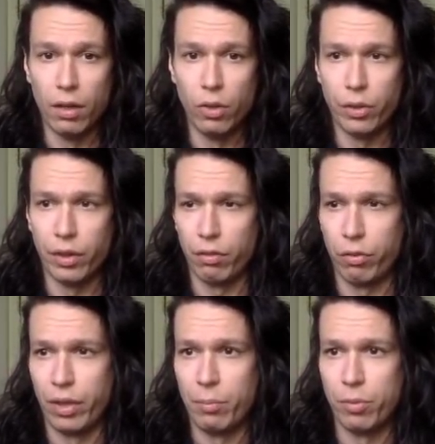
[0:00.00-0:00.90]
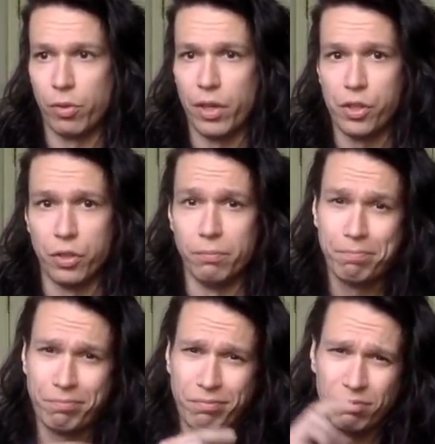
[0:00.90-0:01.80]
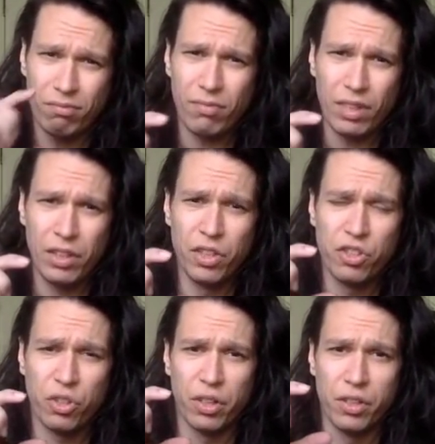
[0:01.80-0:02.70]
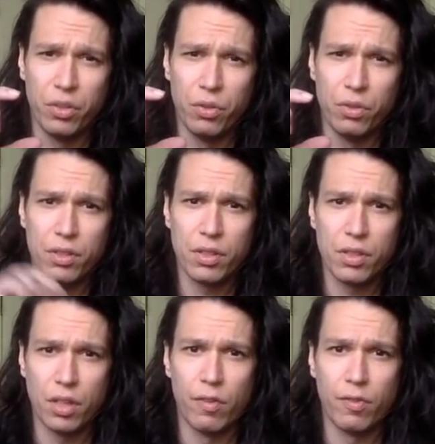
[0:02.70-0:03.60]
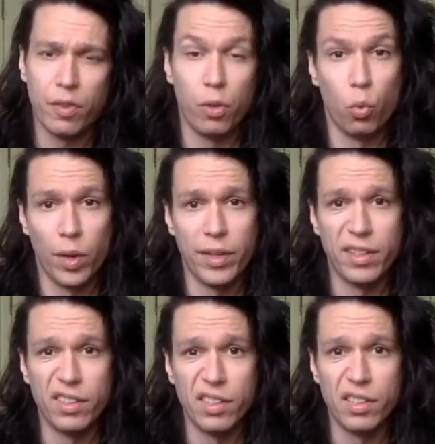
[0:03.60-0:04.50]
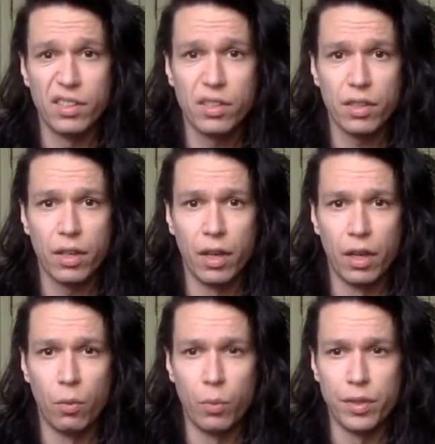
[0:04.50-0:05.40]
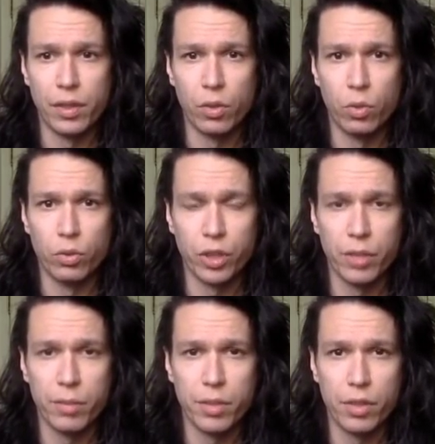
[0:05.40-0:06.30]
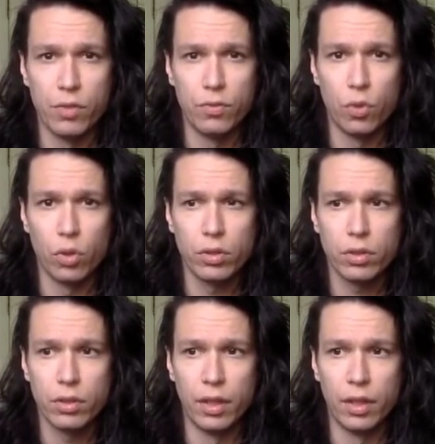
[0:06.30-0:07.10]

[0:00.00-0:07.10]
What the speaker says: looking through that progression, I'm going to try and use stuff that already exists within chord shapes that you've got.